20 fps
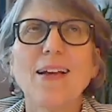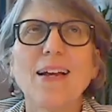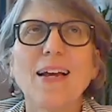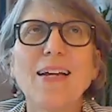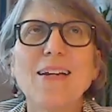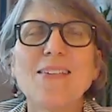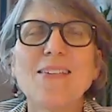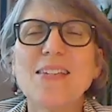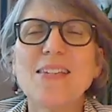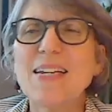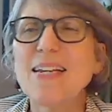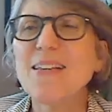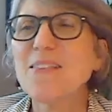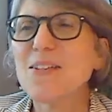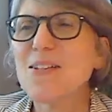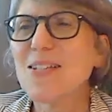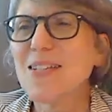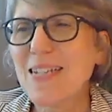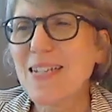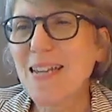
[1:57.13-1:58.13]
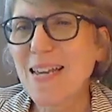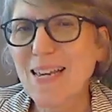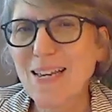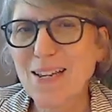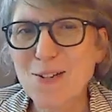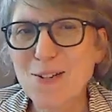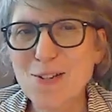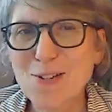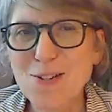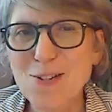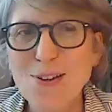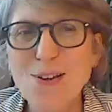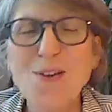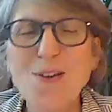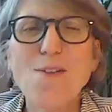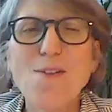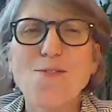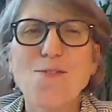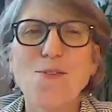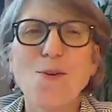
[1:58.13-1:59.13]
the stage
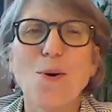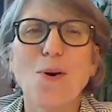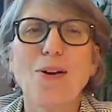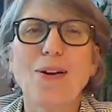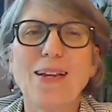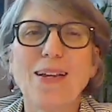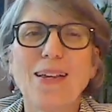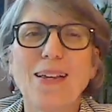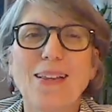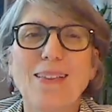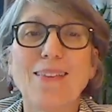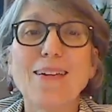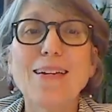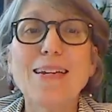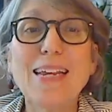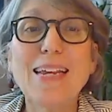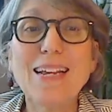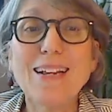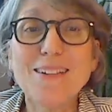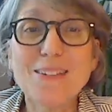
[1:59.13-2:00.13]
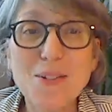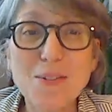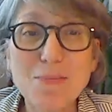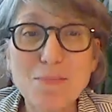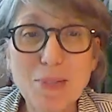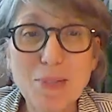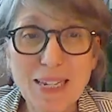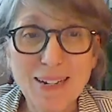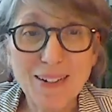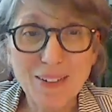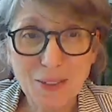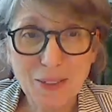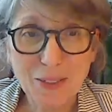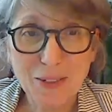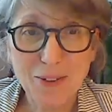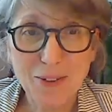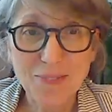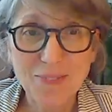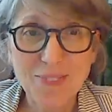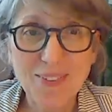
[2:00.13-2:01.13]
for the need to be clear.